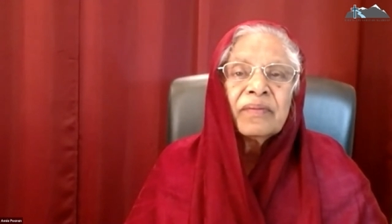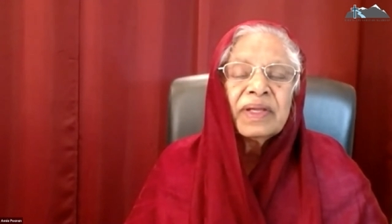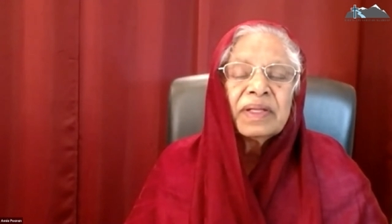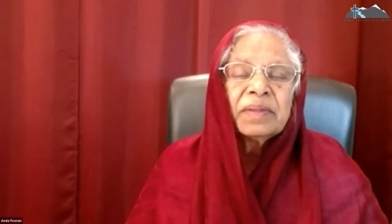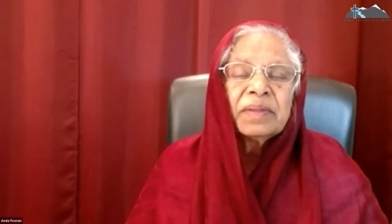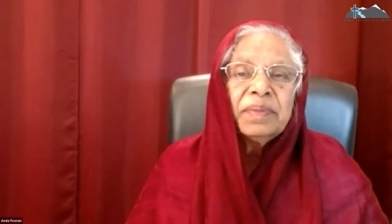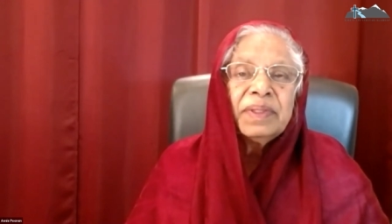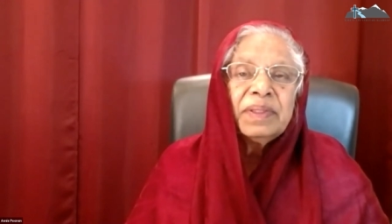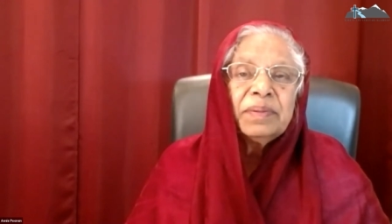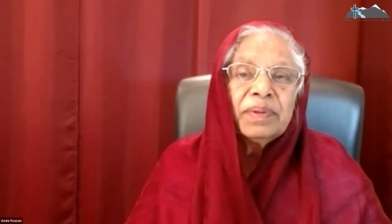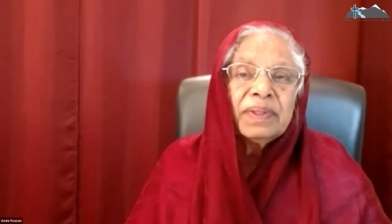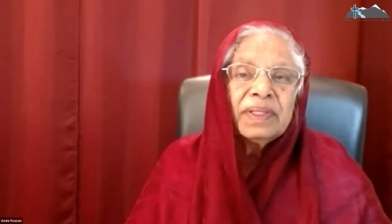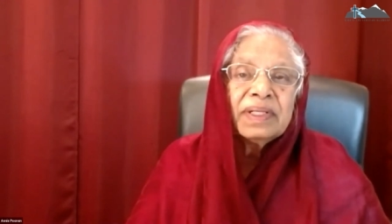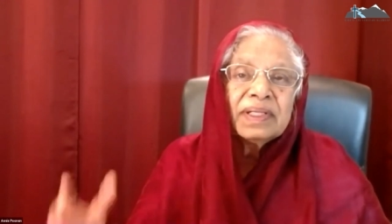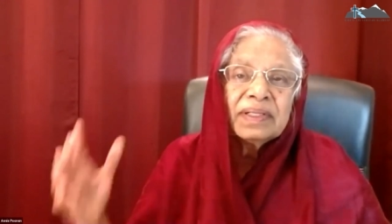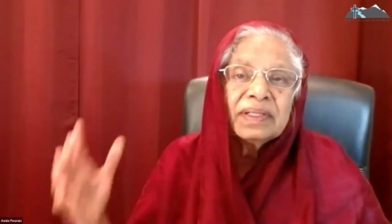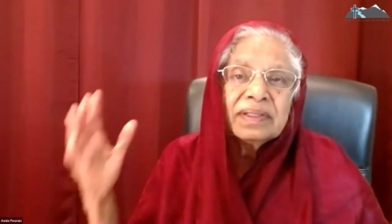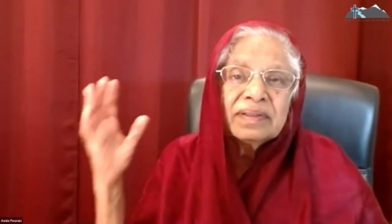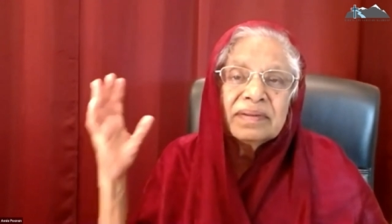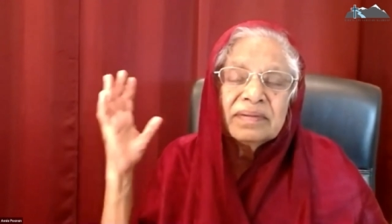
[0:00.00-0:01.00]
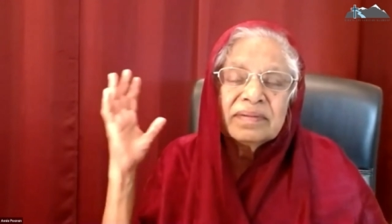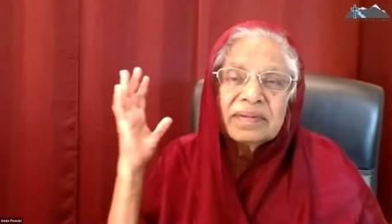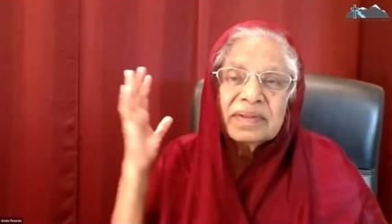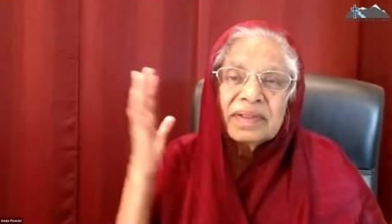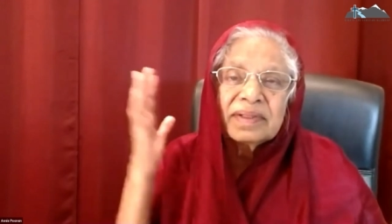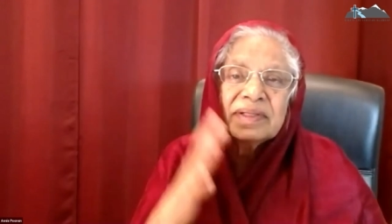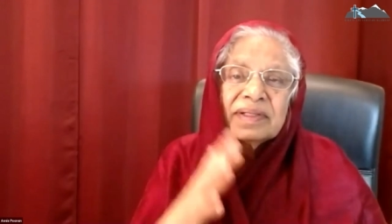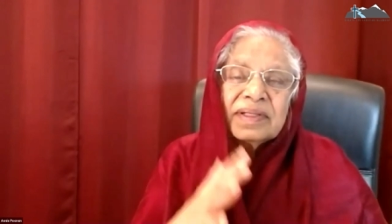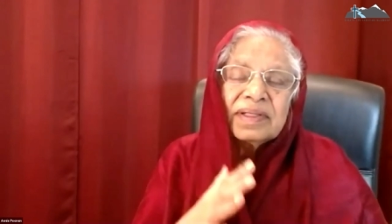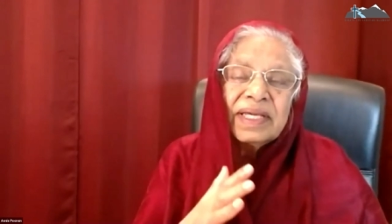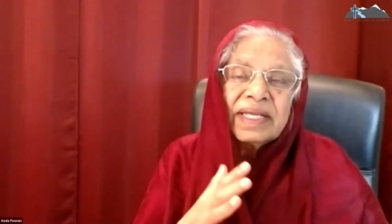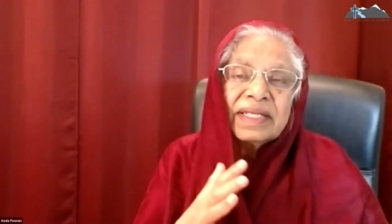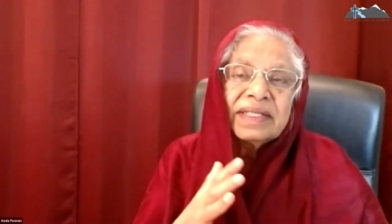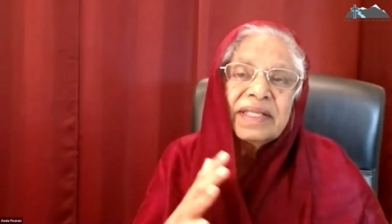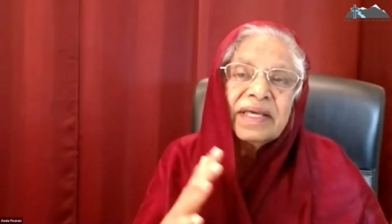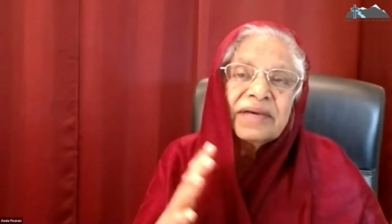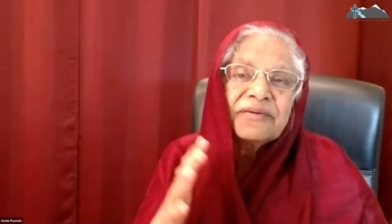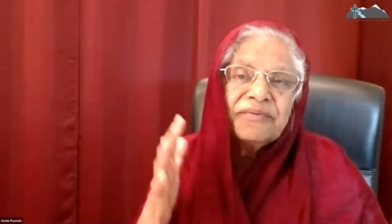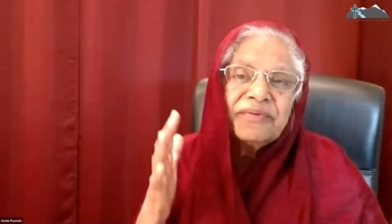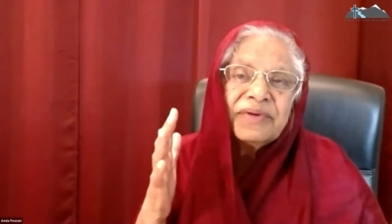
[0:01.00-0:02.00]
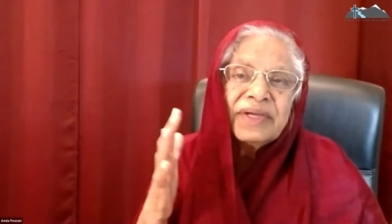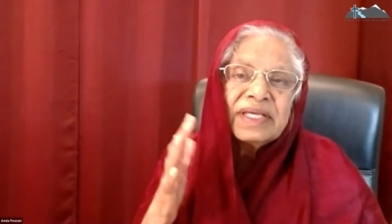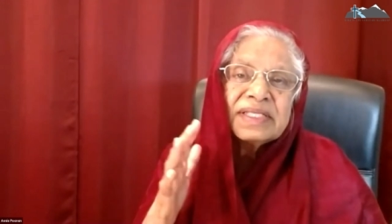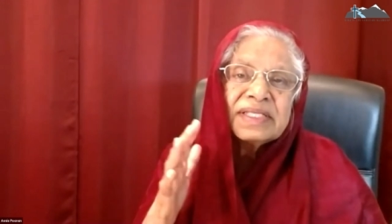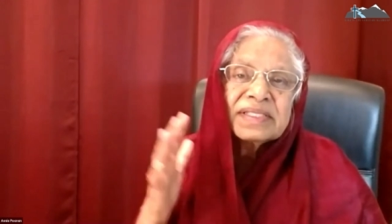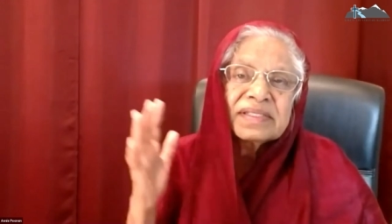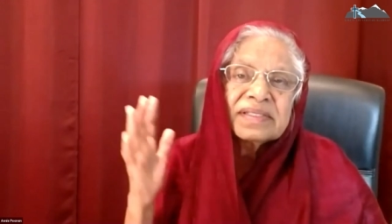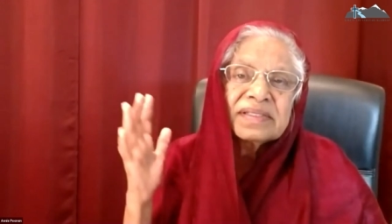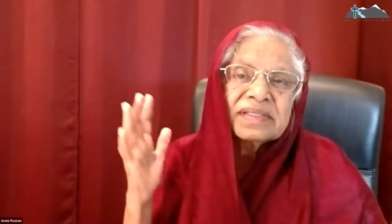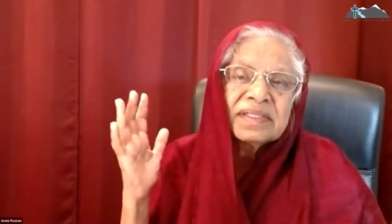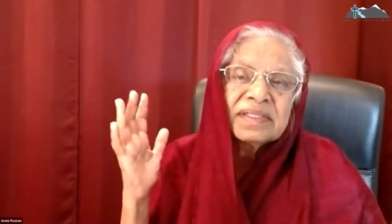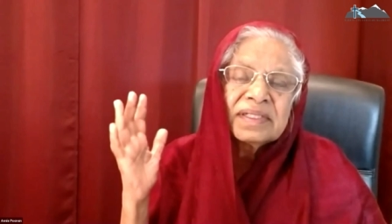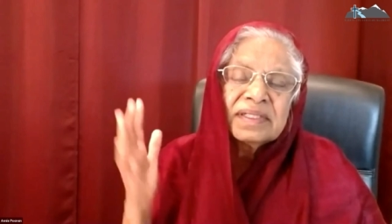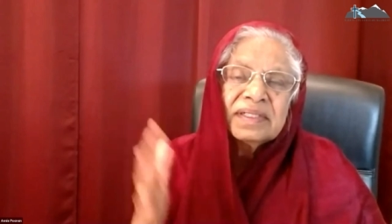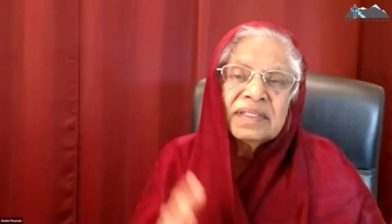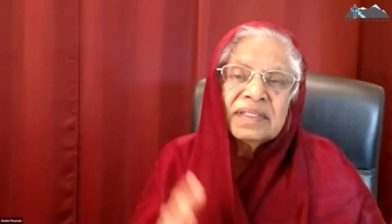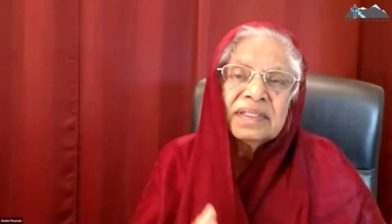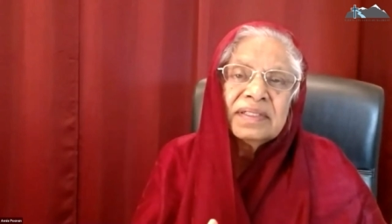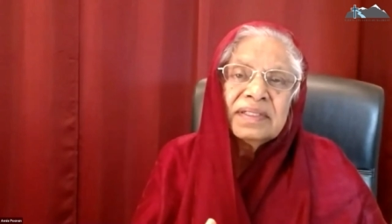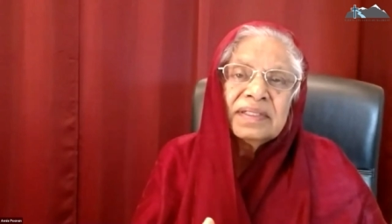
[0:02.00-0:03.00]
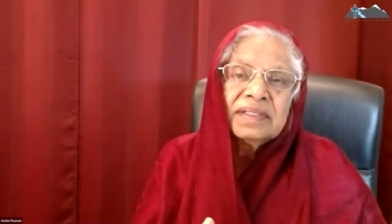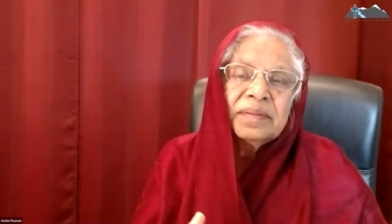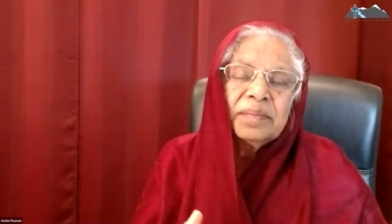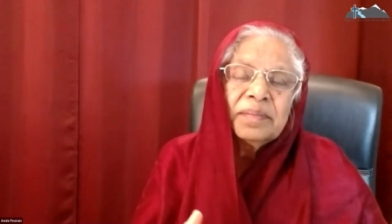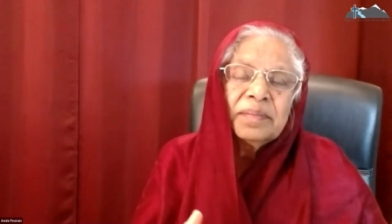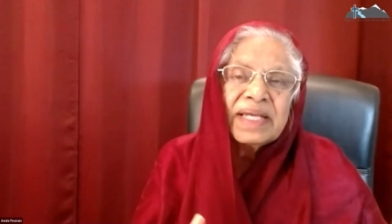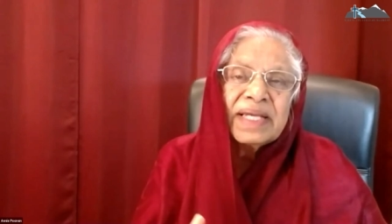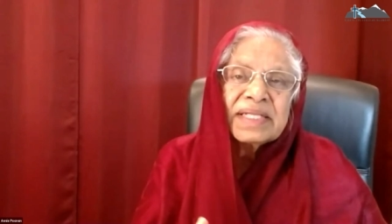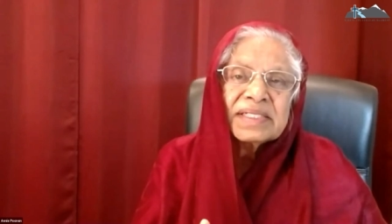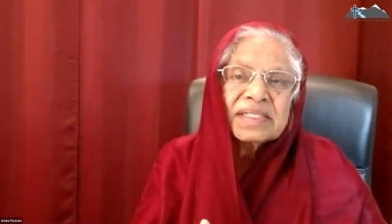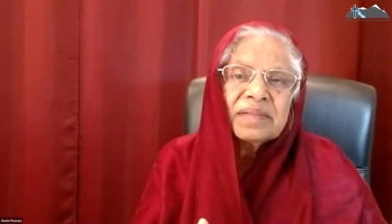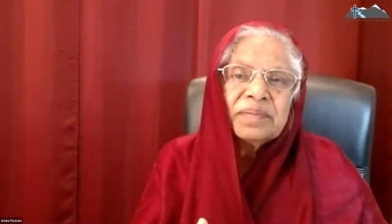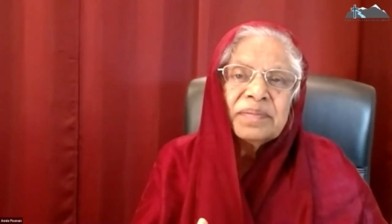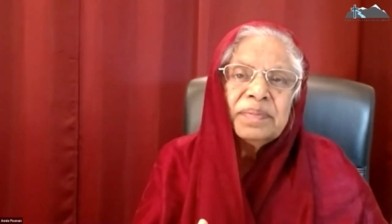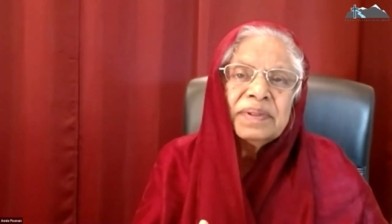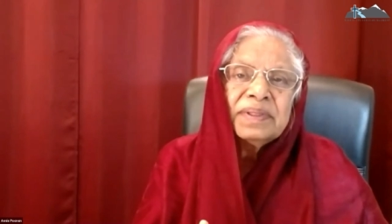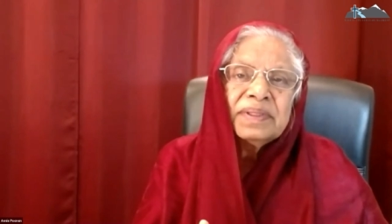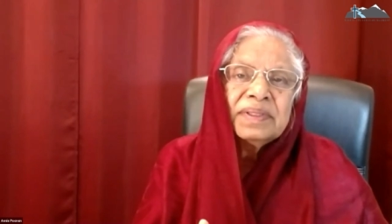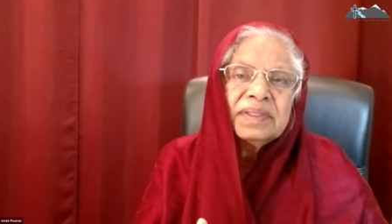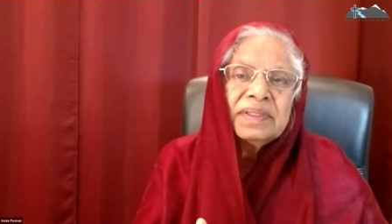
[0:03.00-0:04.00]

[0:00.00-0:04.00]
when people get their face bashed up.